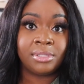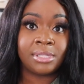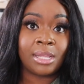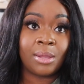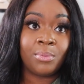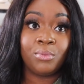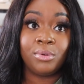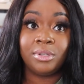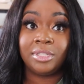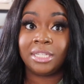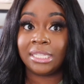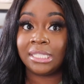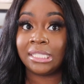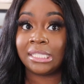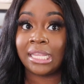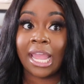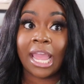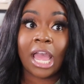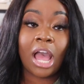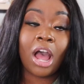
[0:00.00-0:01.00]
Some will
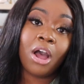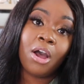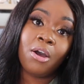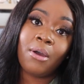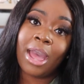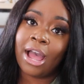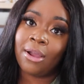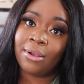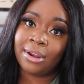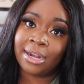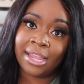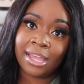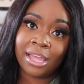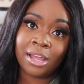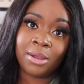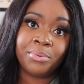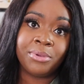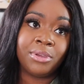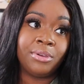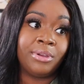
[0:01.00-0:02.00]
just say, oh, how can I
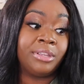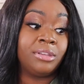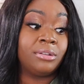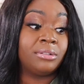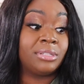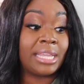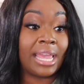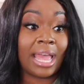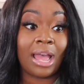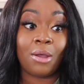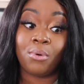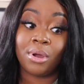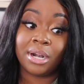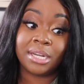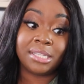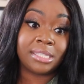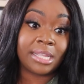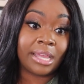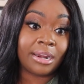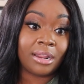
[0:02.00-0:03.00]
help you? And you'll say, I
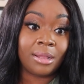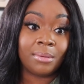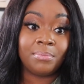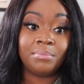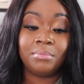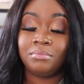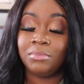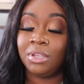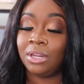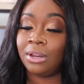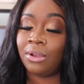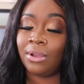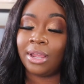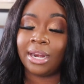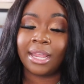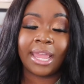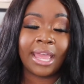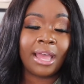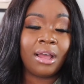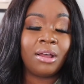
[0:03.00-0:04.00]
want to set up,
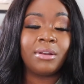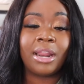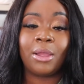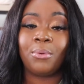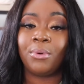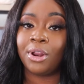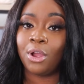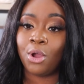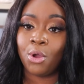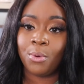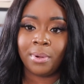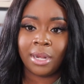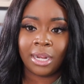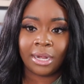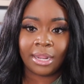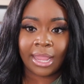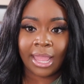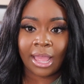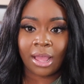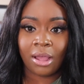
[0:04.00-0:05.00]
an account. I want to open
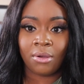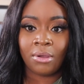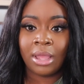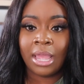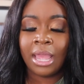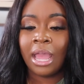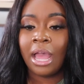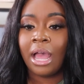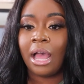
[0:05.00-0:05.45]
an account.